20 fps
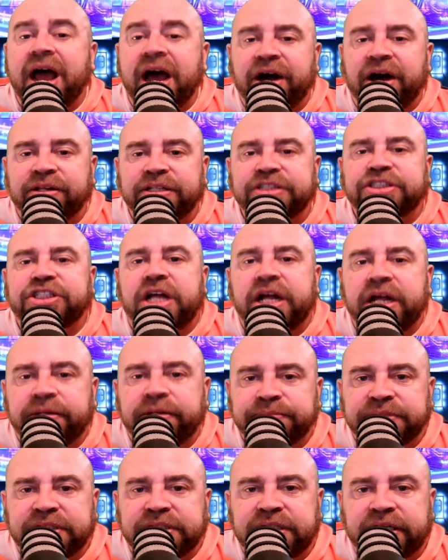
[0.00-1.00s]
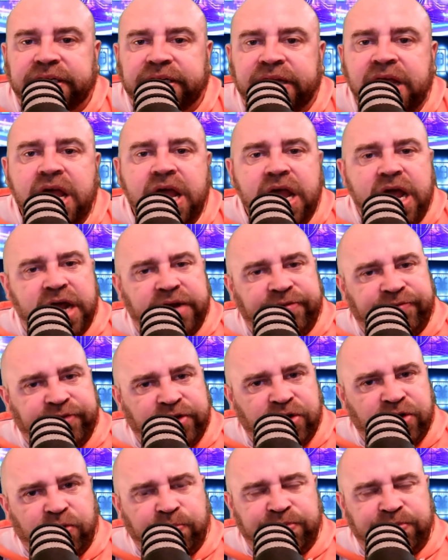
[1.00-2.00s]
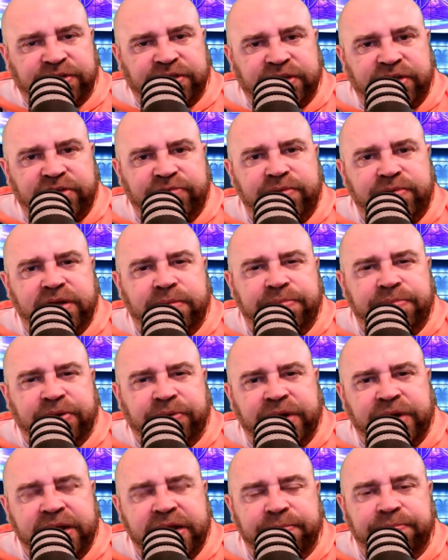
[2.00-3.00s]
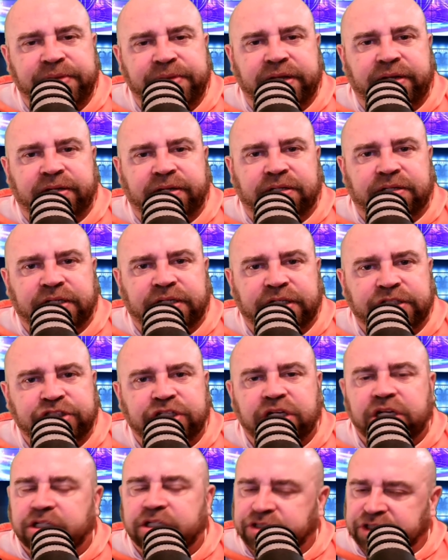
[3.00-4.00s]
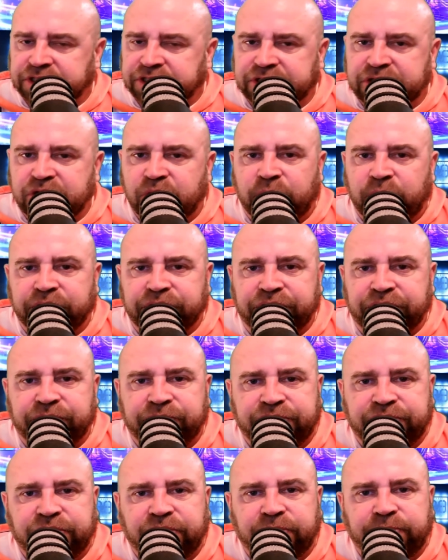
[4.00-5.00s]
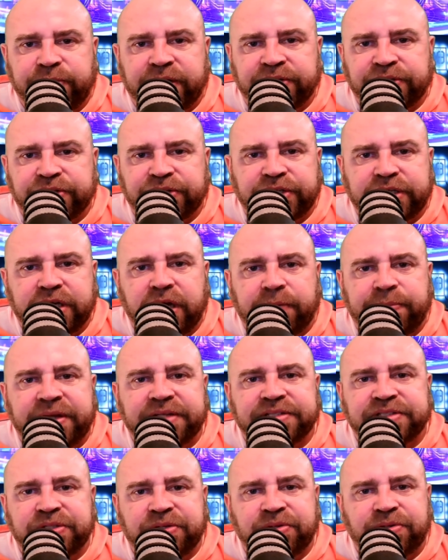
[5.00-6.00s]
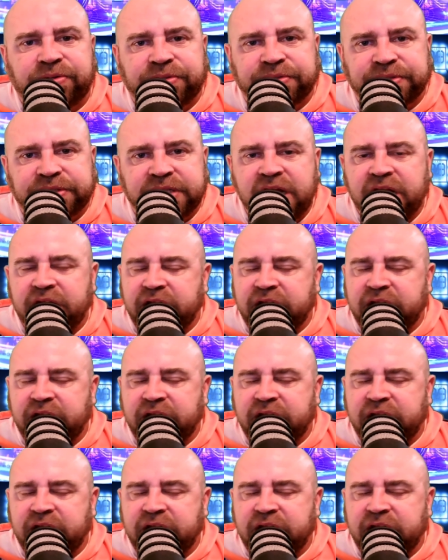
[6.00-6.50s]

Alex Hemsky. And if you don't believe me about him being clutch, just go on YouTube and look up his goals.